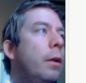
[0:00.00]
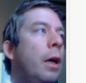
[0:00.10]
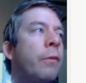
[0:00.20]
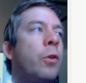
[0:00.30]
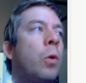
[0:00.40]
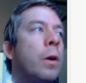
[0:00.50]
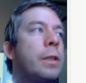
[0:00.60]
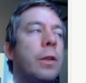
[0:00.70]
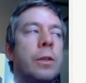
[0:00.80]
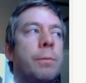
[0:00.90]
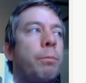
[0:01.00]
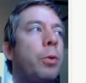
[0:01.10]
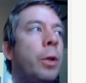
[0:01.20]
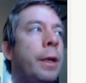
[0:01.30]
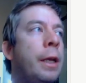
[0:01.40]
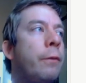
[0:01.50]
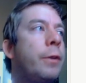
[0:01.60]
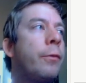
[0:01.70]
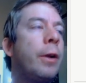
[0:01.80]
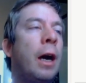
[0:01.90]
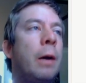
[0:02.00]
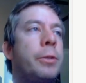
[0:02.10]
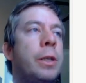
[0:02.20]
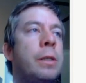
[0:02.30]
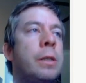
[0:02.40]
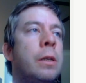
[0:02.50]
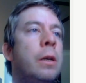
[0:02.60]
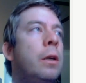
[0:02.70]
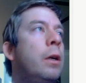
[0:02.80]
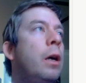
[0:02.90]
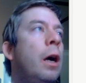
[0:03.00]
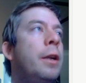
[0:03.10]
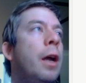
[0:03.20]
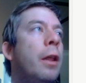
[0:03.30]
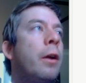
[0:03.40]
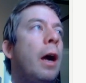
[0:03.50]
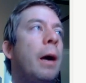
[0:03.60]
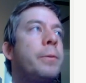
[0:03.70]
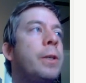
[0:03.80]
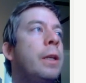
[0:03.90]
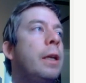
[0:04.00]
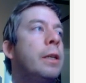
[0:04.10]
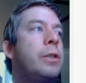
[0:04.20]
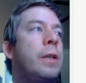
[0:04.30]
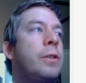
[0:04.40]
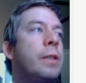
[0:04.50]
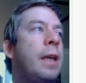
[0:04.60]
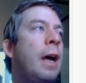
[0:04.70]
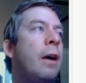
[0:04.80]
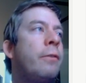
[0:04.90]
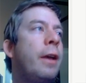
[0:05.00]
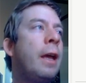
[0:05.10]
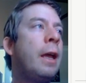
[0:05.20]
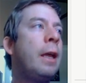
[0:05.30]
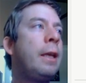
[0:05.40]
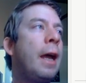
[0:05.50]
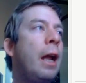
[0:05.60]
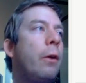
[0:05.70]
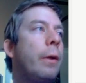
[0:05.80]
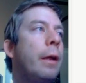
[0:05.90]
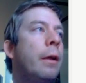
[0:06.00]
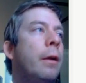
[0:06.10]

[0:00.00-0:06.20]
Of course, there's plenty of different options. Another option is to just have a gallery.